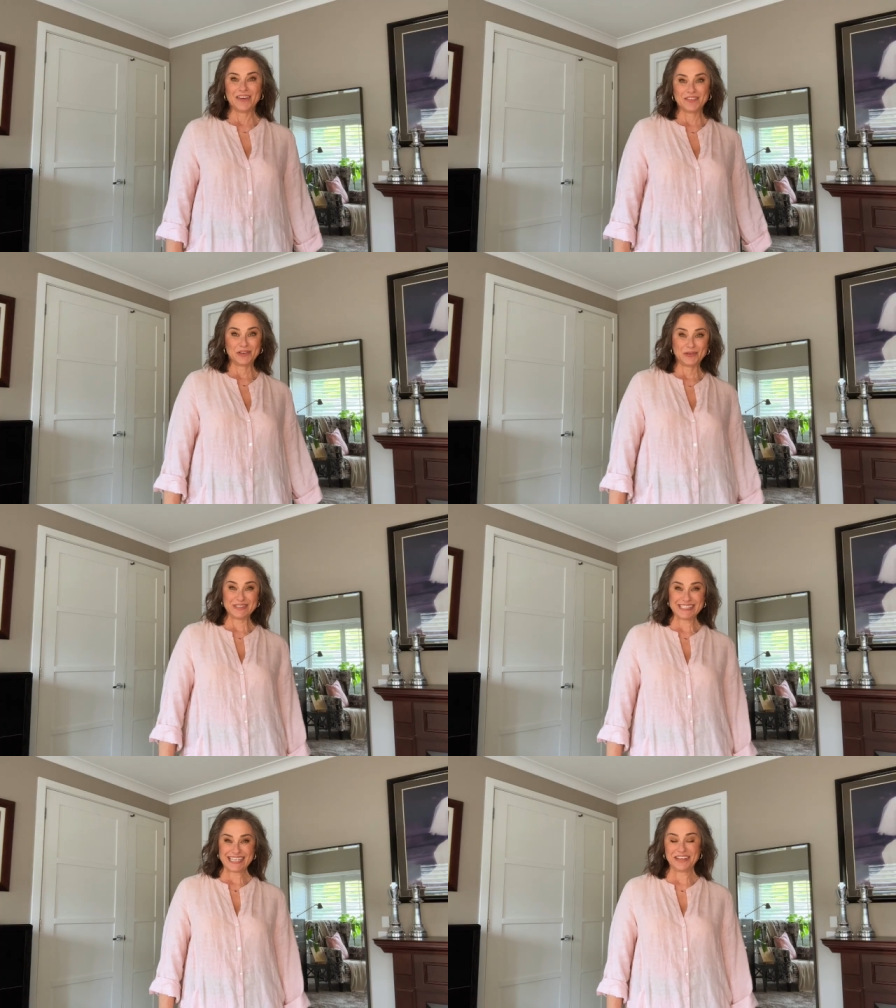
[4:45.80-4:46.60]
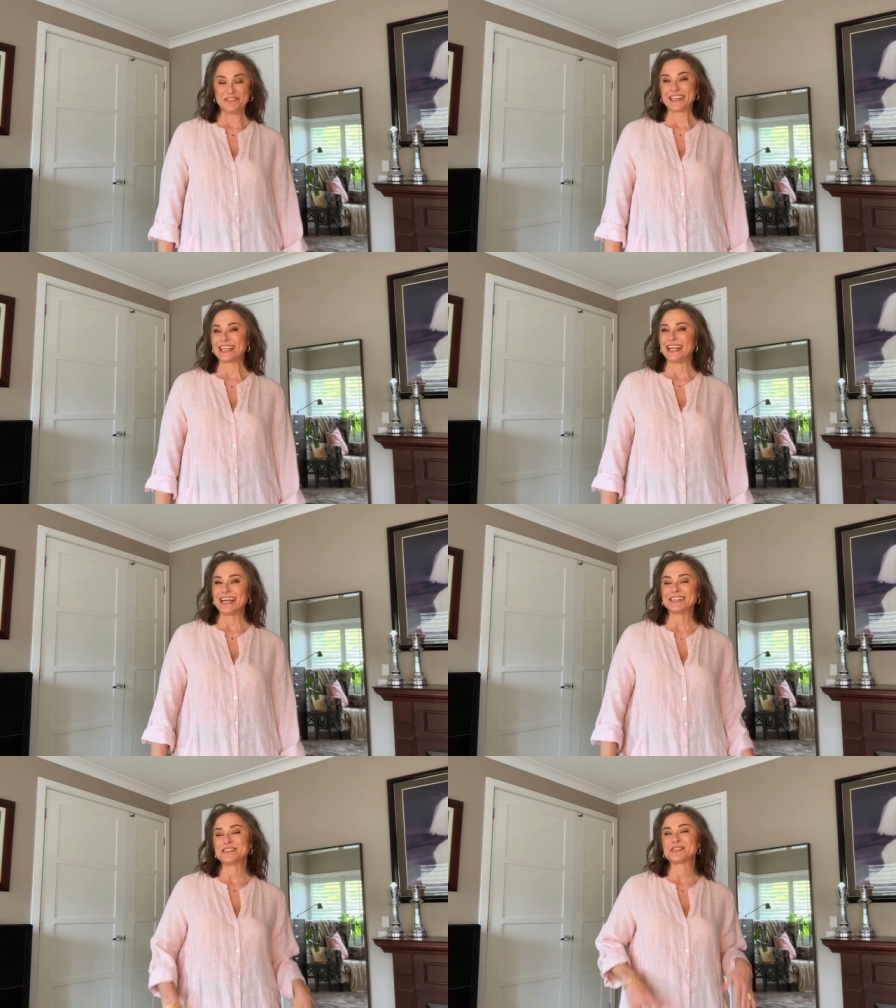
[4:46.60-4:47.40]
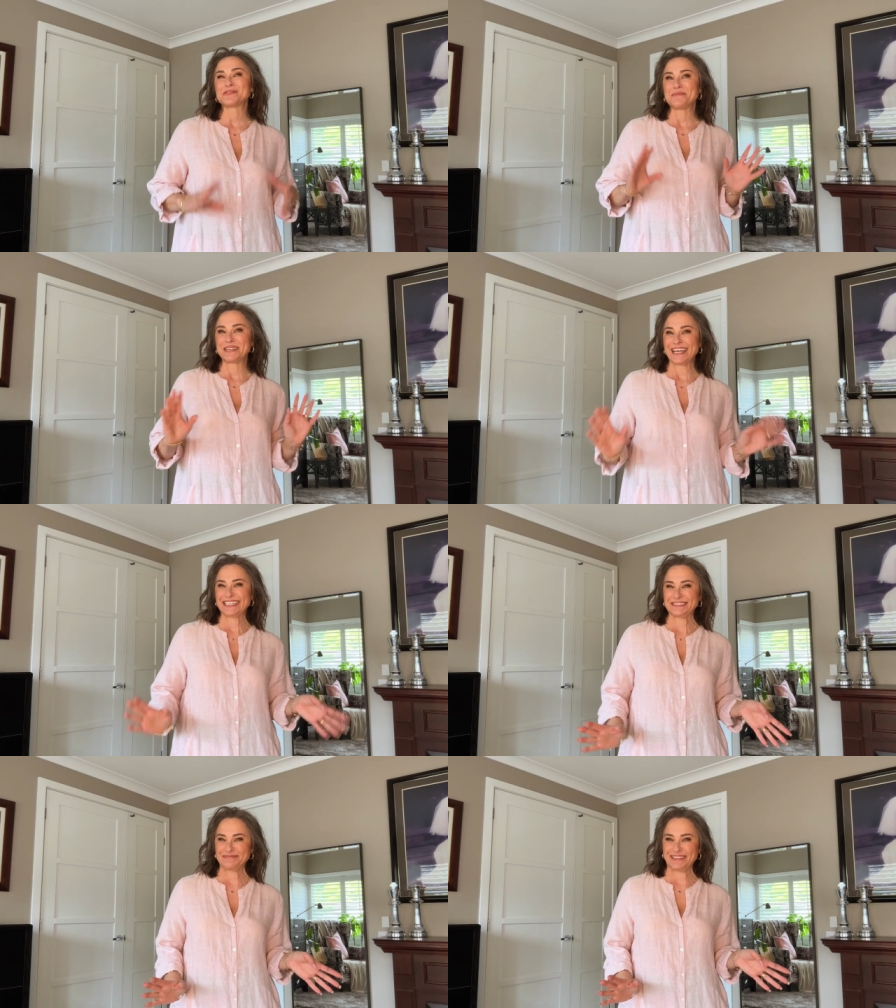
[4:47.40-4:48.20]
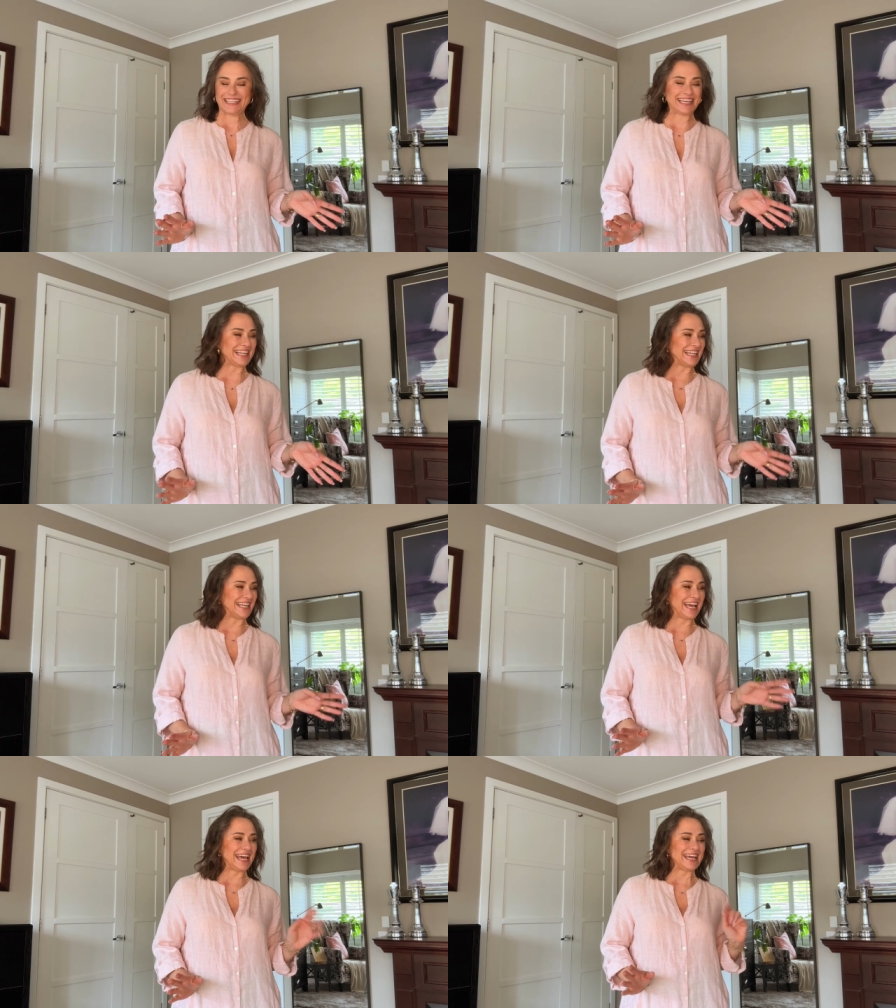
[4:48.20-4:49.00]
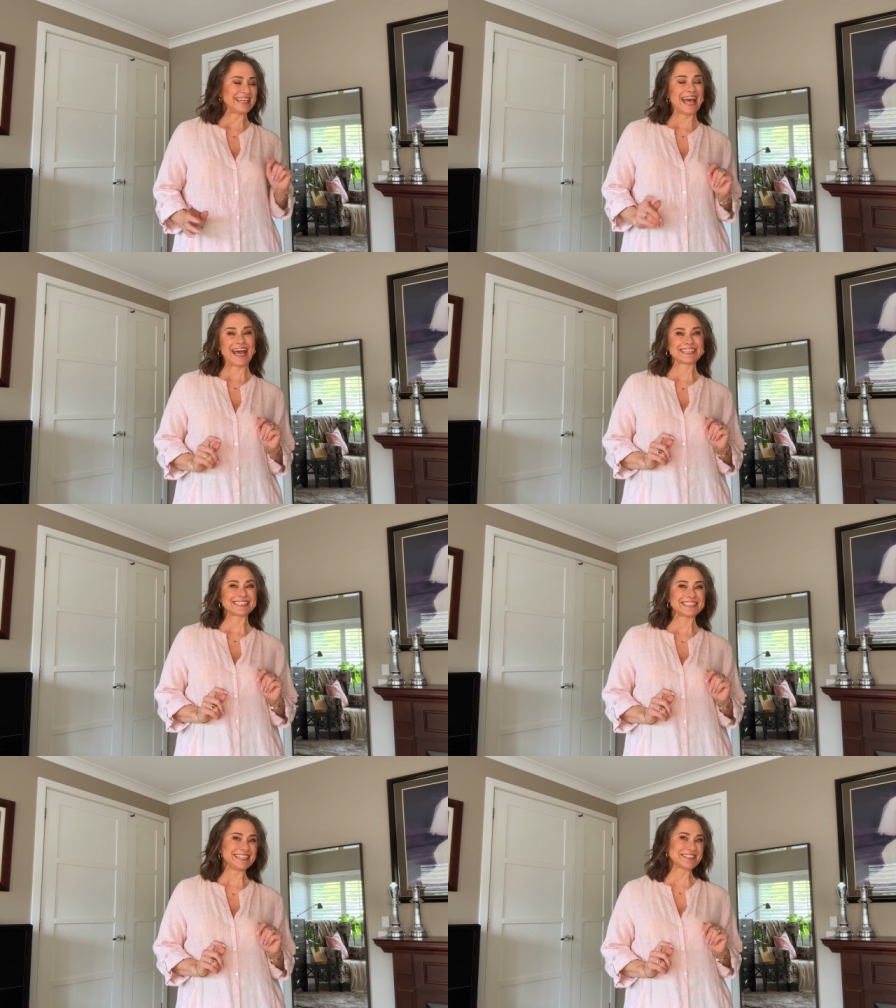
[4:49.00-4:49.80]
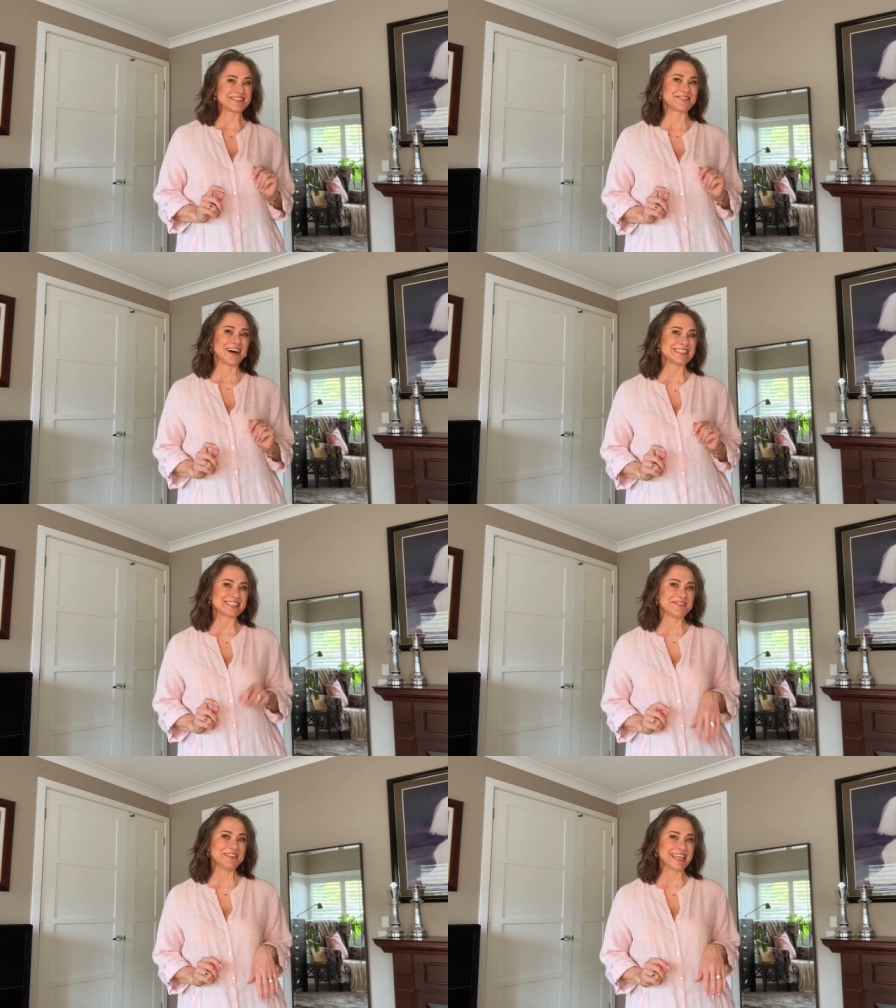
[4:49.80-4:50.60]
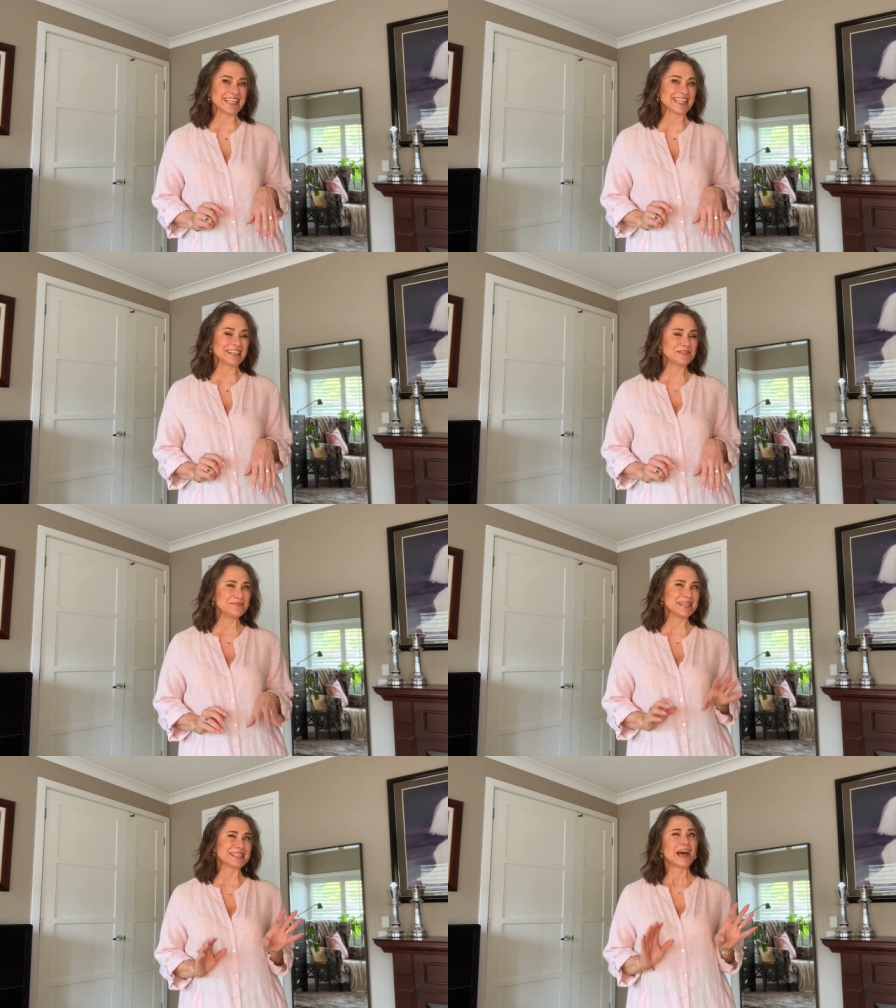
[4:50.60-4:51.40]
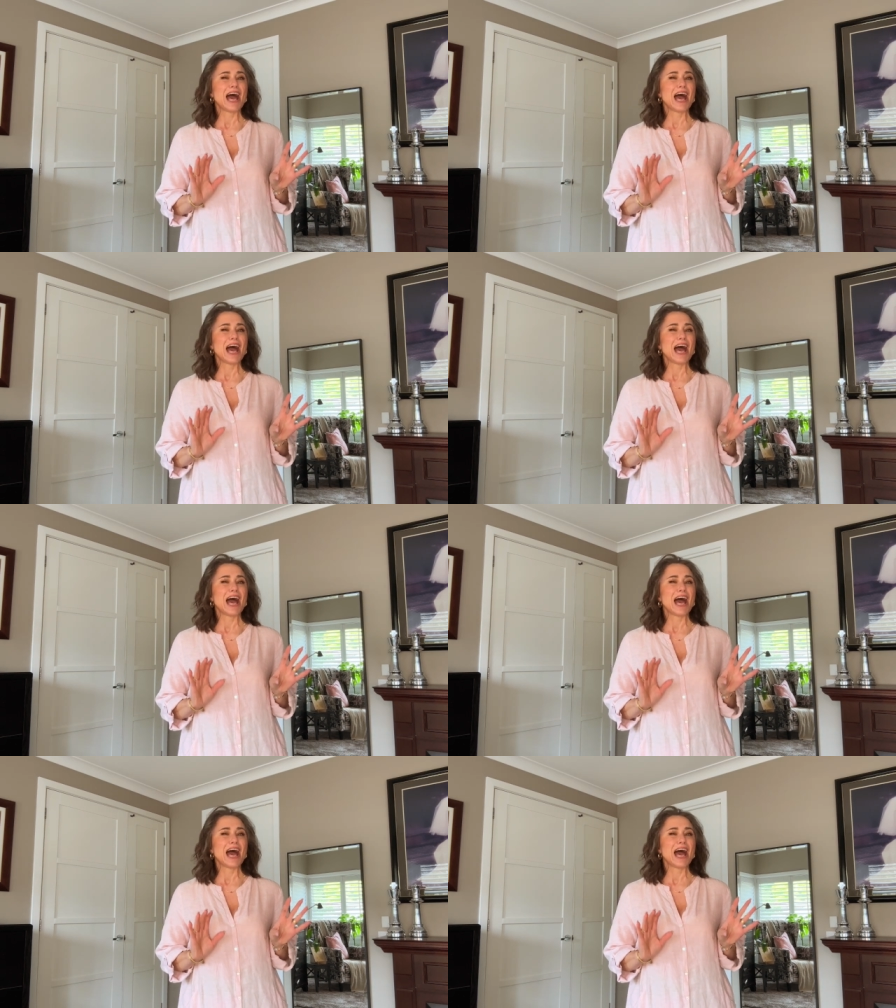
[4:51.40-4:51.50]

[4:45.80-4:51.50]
Of course, if you'd like to swap it out completely and actually try something a little bit